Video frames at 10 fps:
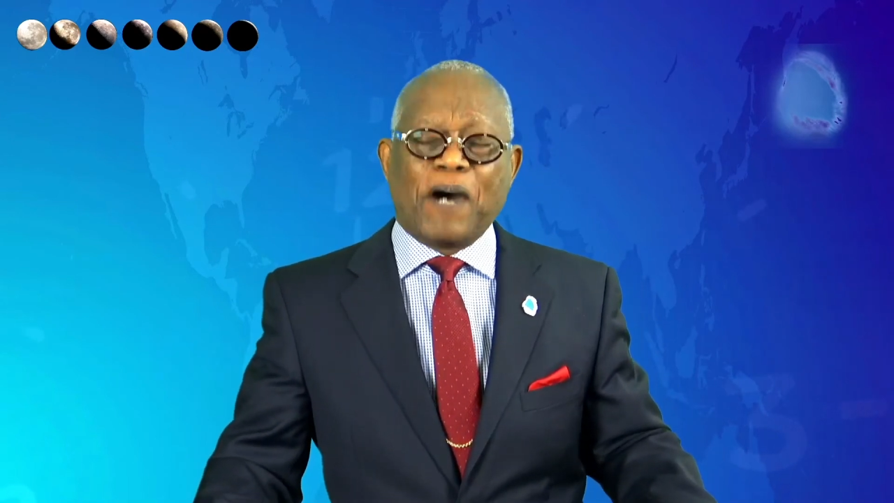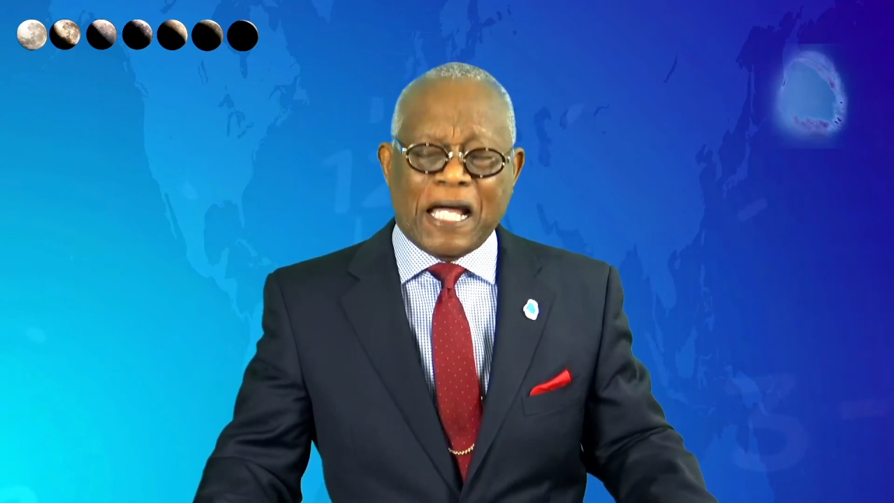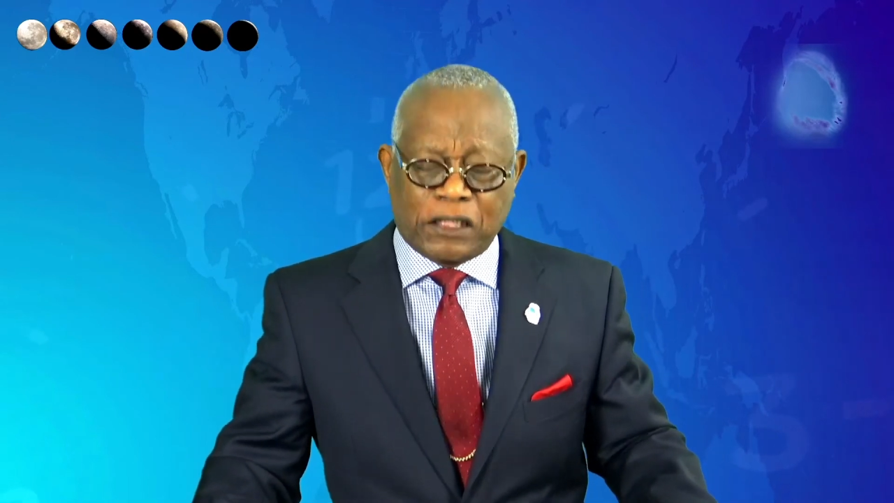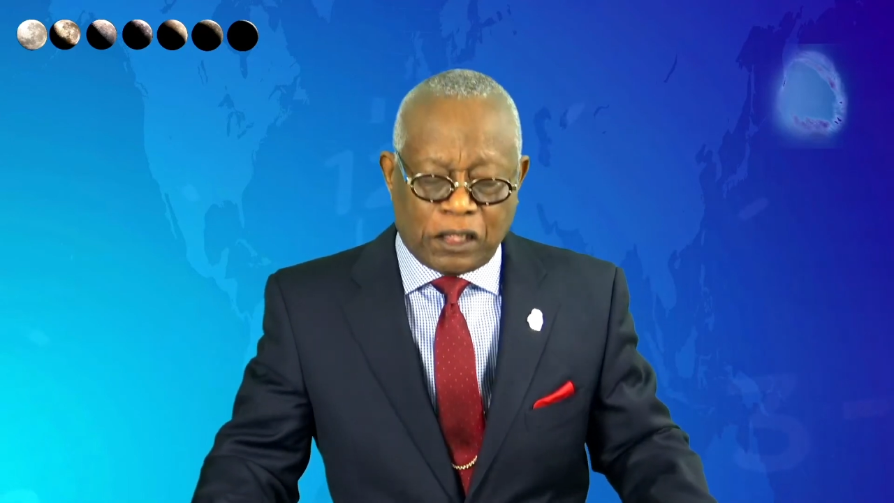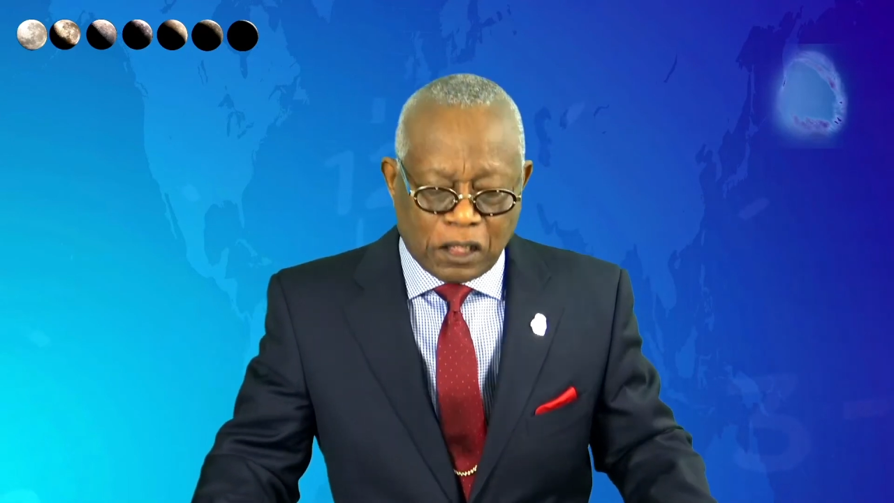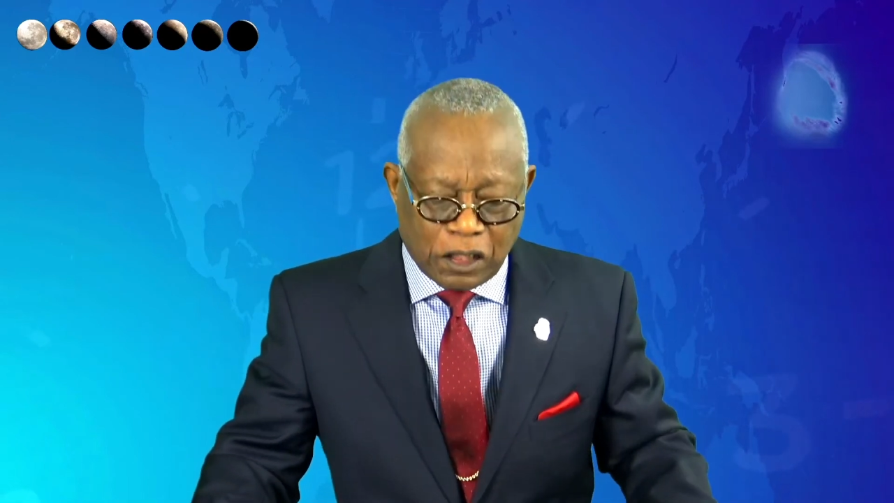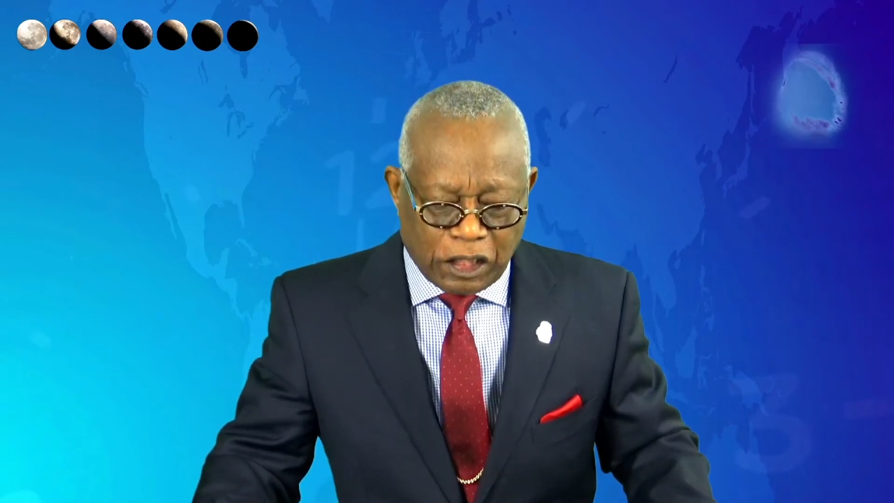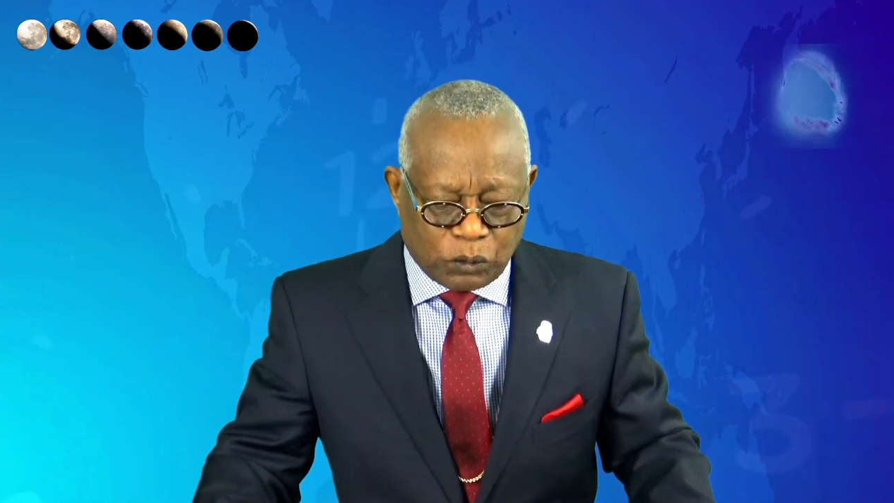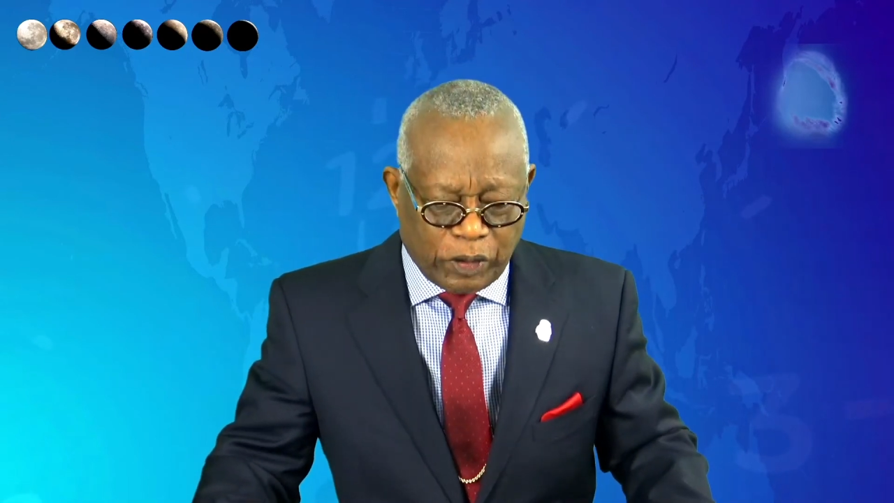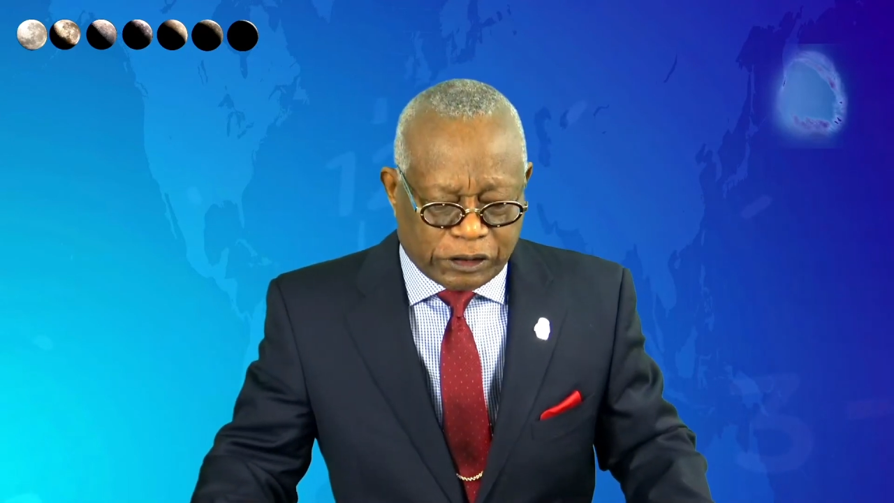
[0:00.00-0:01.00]
body
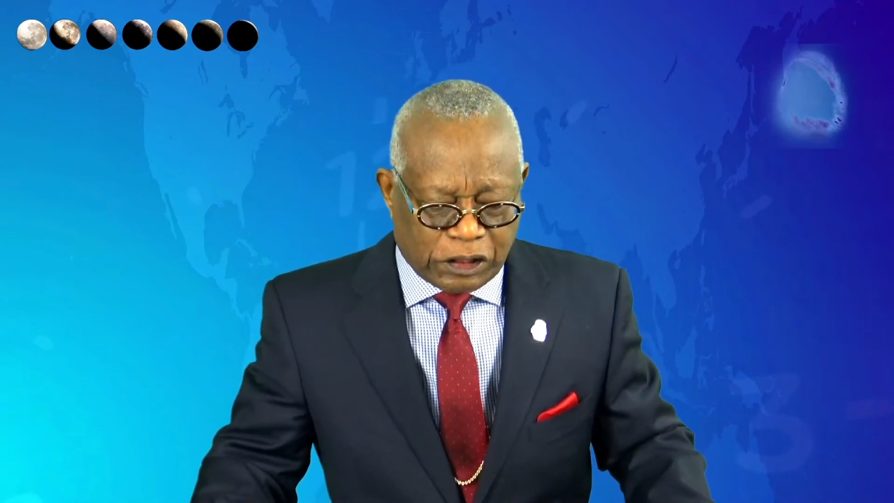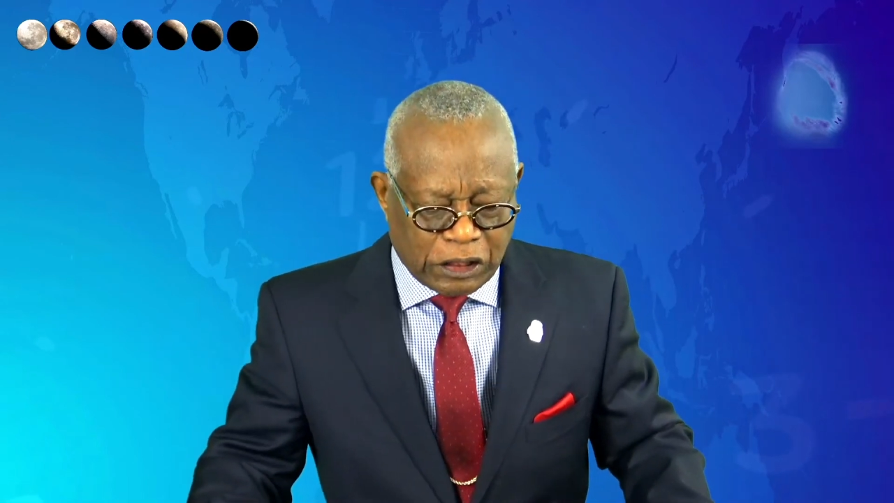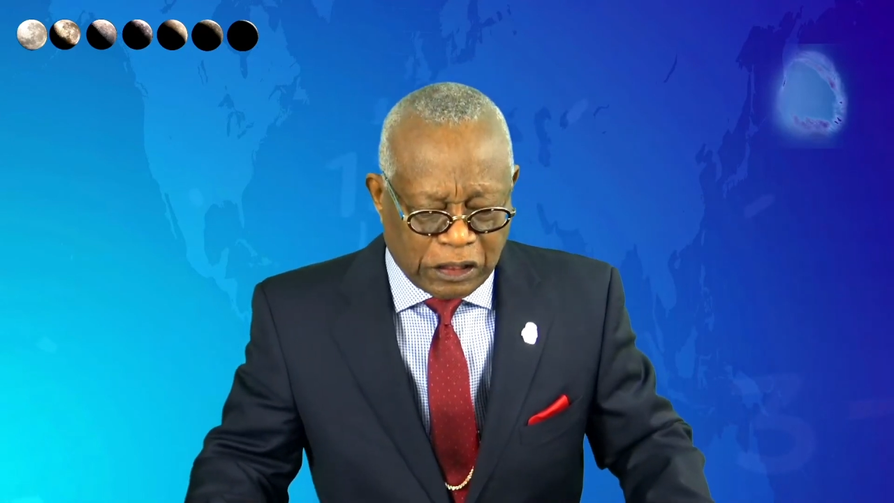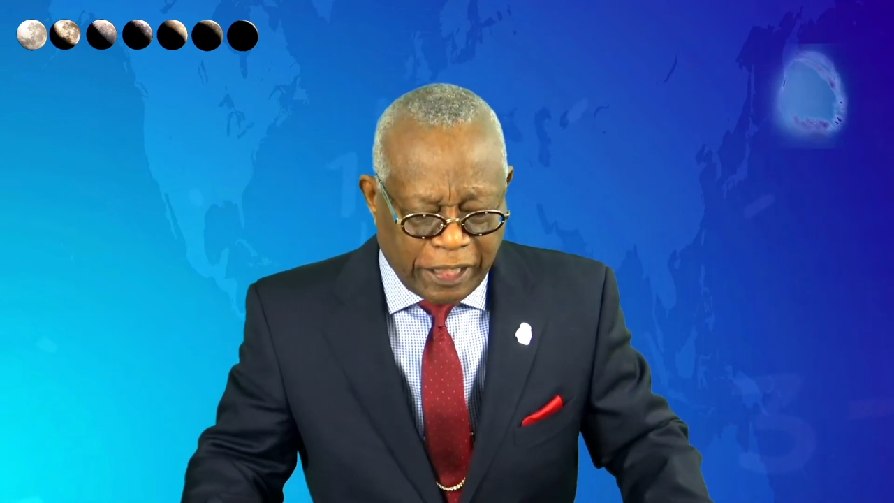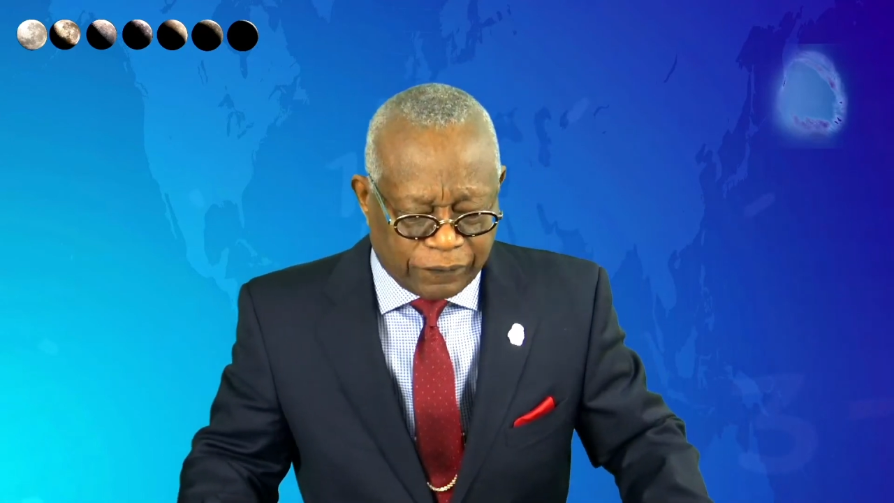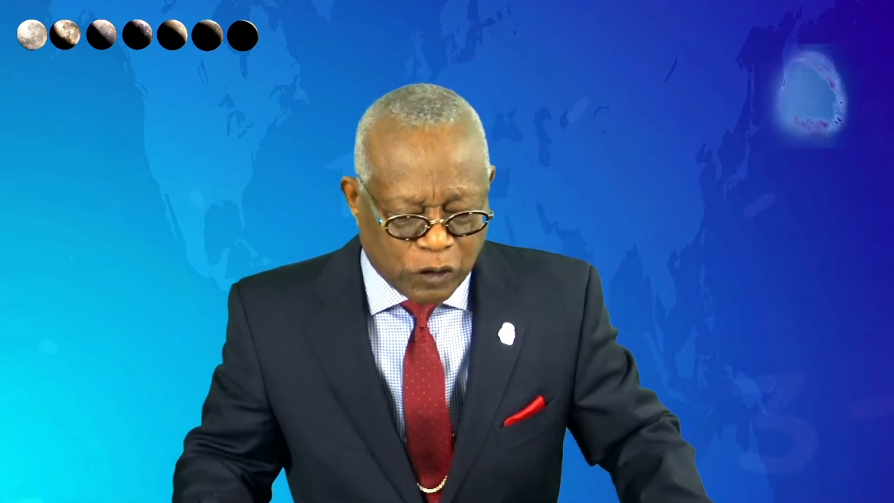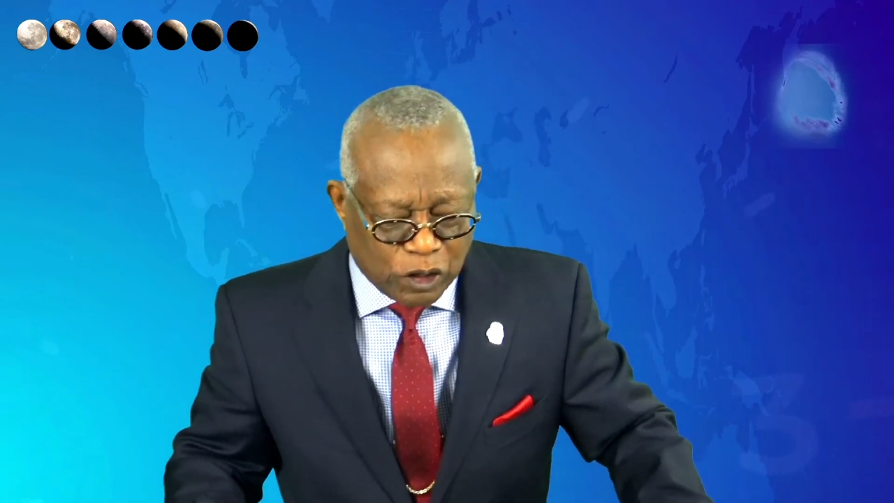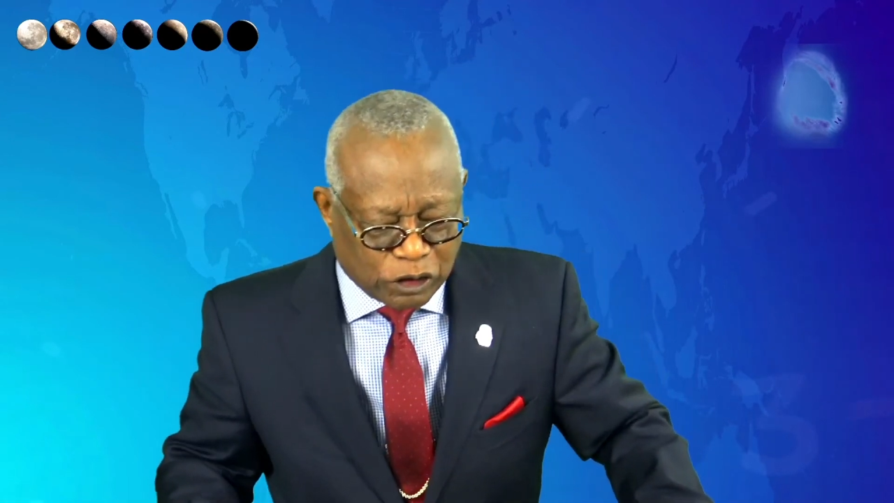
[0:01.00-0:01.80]
in which he lived